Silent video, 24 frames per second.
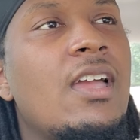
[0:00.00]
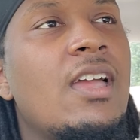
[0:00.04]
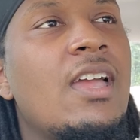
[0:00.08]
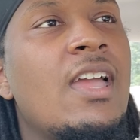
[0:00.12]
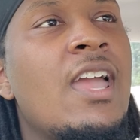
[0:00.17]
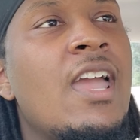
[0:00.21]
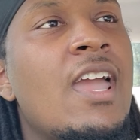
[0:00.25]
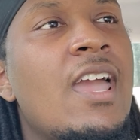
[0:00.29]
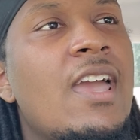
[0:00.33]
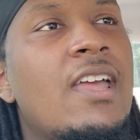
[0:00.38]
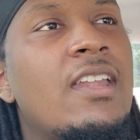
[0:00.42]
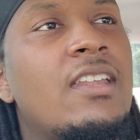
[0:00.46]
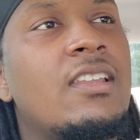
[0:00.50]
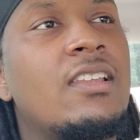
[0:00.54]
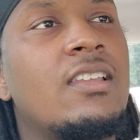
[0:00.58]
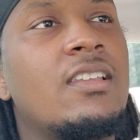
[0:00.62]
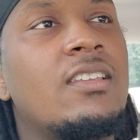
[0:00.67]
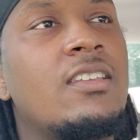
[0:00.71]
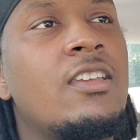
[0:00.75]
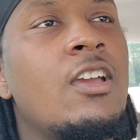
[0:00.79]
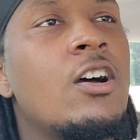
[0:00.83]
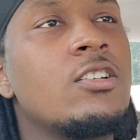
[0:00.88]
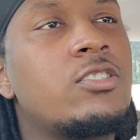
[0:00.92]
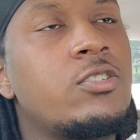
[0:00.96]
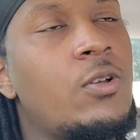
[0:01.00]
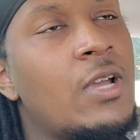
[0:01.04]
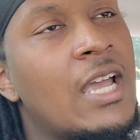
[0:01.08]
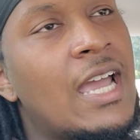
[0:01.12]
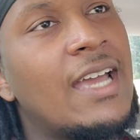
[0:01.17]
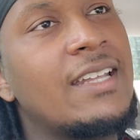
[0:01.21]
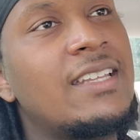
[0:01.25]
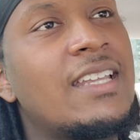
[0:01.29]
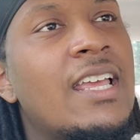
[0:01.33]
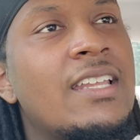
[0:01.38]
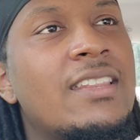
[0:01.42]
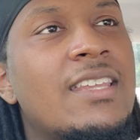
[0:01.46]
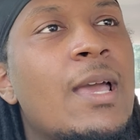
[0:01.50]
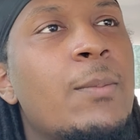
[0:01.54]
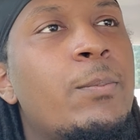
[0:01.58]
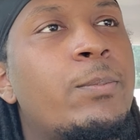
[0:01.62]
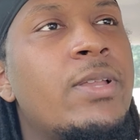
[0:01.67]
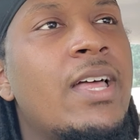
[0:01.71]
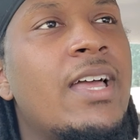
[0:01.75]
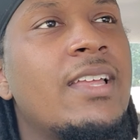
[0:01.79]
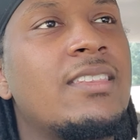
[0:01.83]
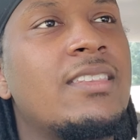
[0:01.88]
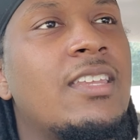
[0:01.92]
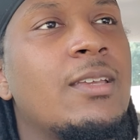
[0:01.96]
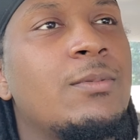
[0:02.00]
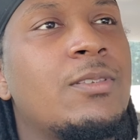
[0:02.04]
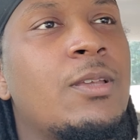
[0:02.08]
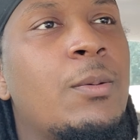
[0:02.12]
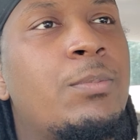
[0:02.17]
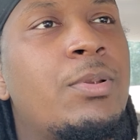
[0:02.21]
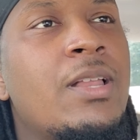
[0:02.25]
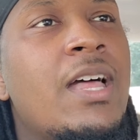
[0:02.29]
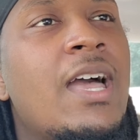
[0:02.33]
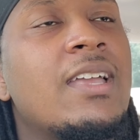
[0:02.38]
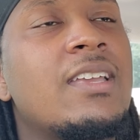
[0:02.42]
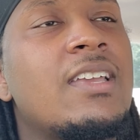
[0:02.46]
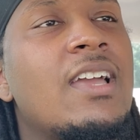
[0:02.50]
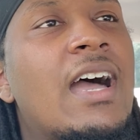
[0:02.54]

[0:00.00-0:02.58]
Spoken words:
And he also had that black